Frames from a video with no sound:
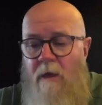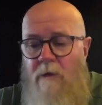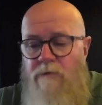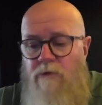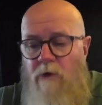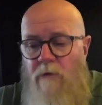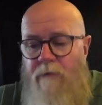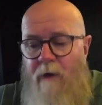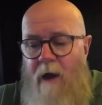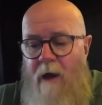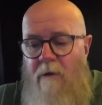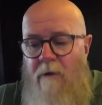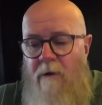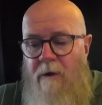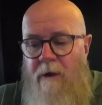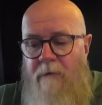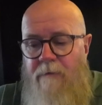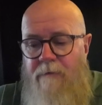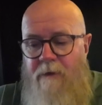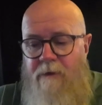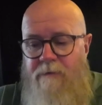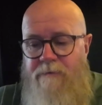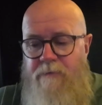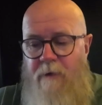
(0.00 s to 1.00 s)
So if I look
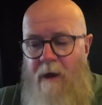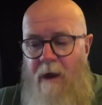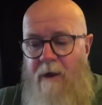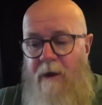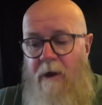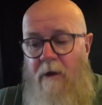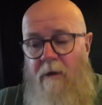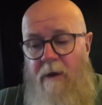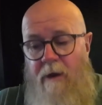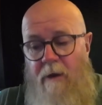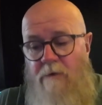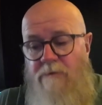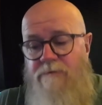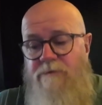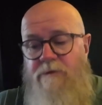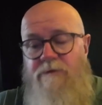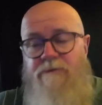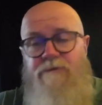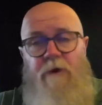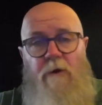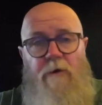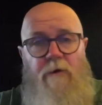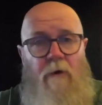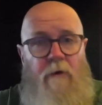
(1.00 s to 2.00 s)
at this right here, here's the
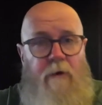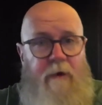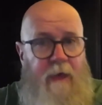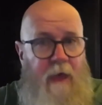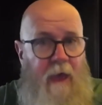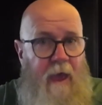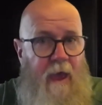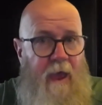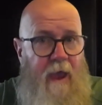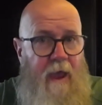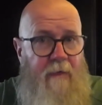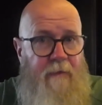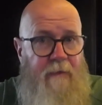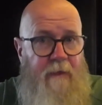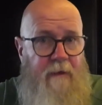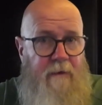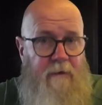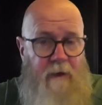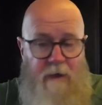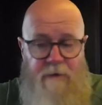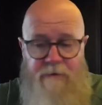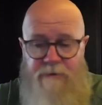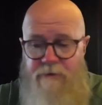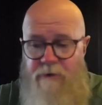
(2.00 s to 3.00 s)
Circle K
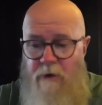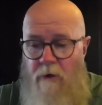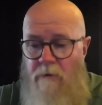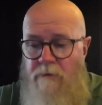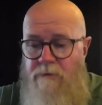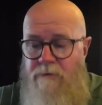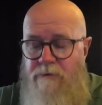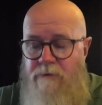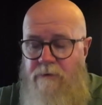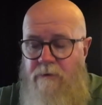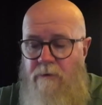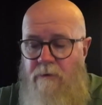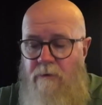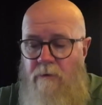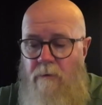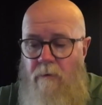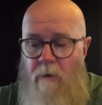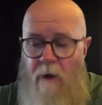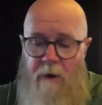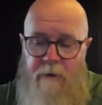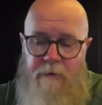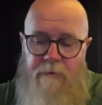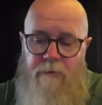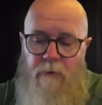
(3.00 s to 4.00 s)
that I showed you,
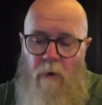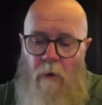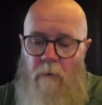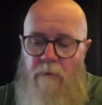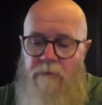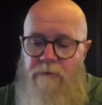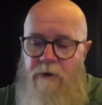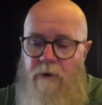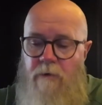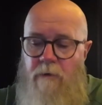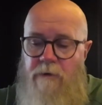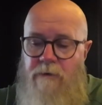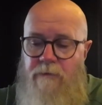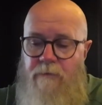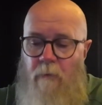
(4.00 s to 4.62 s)
or I told you was